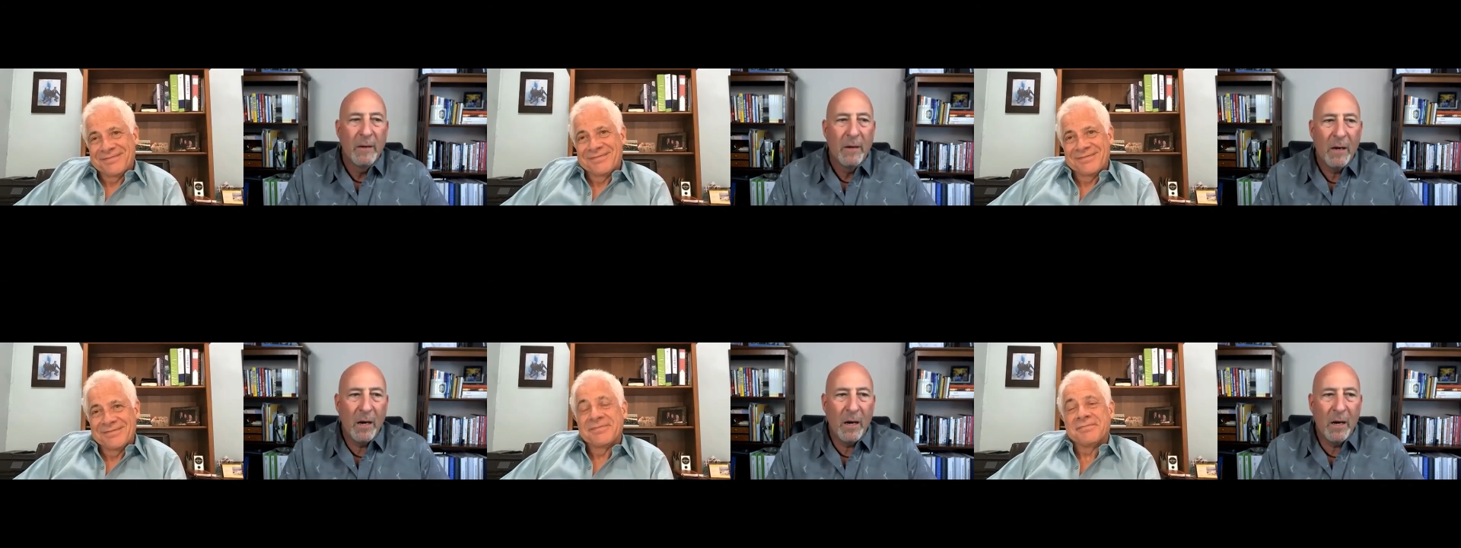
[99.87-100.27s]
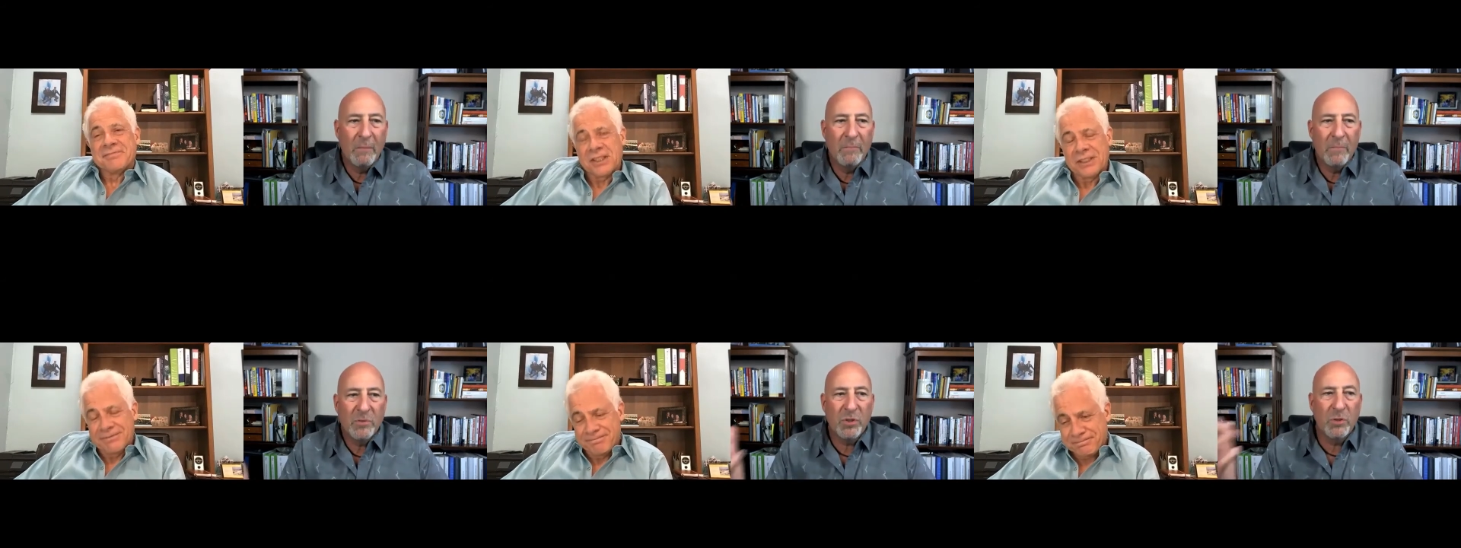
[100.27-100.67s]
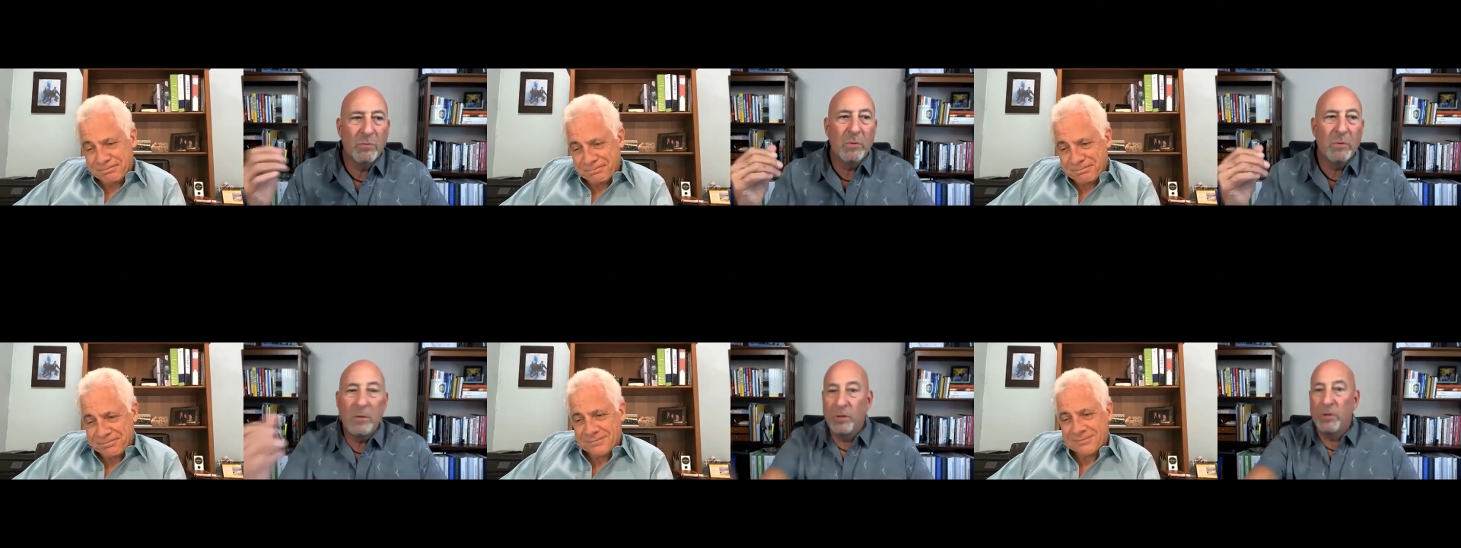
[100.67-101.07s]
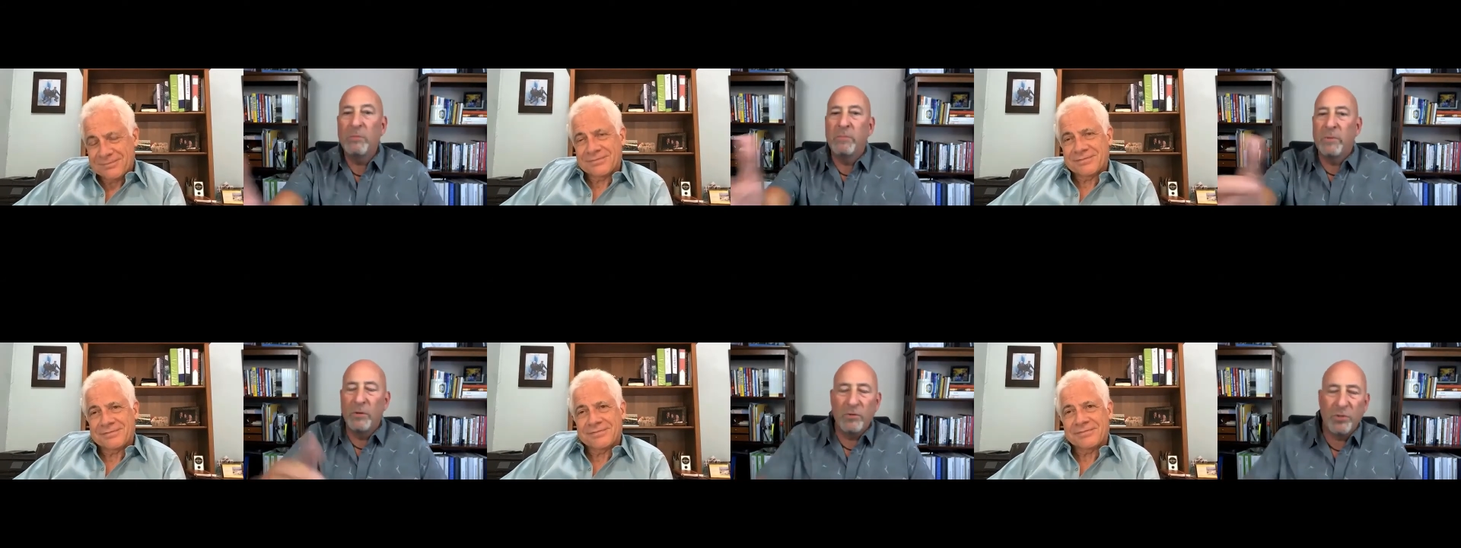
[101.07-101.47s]
Speaker 1: Um, sure. So you
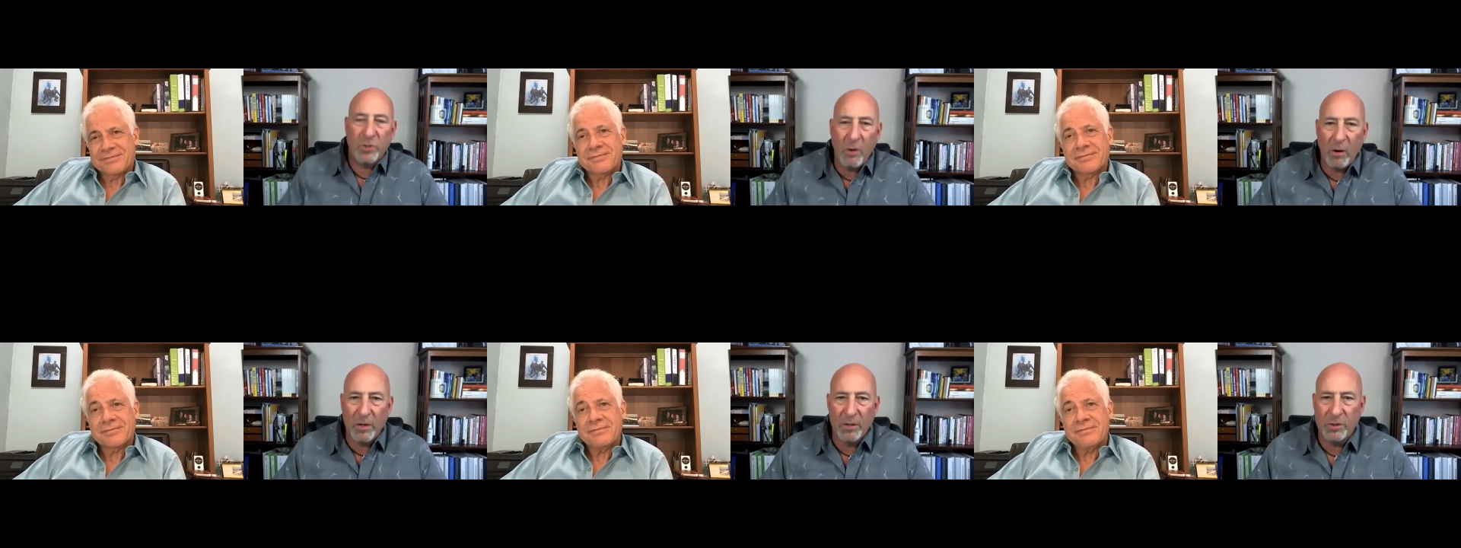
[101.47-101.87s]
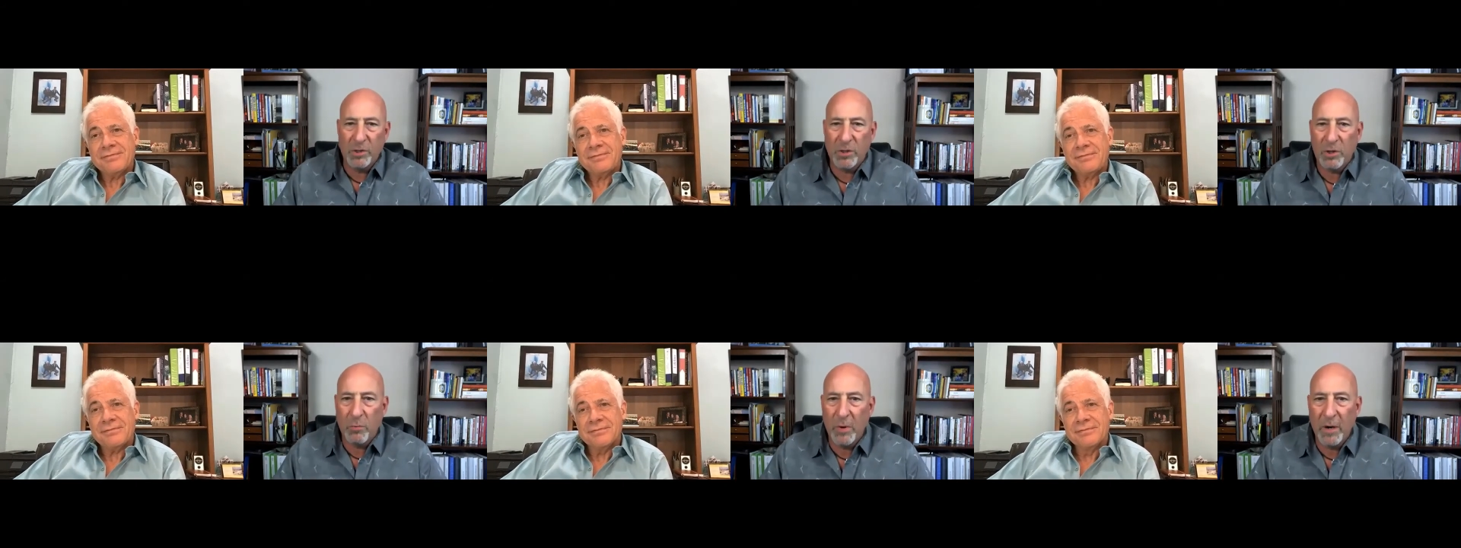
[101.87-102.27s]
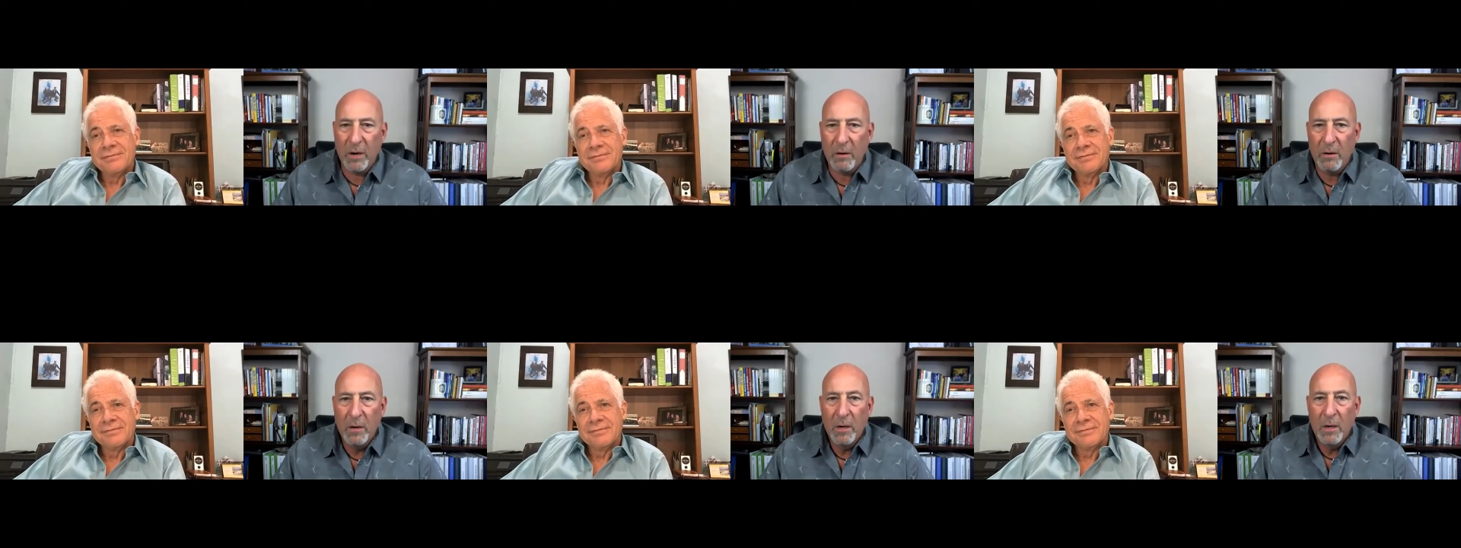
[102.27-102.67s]
you started your career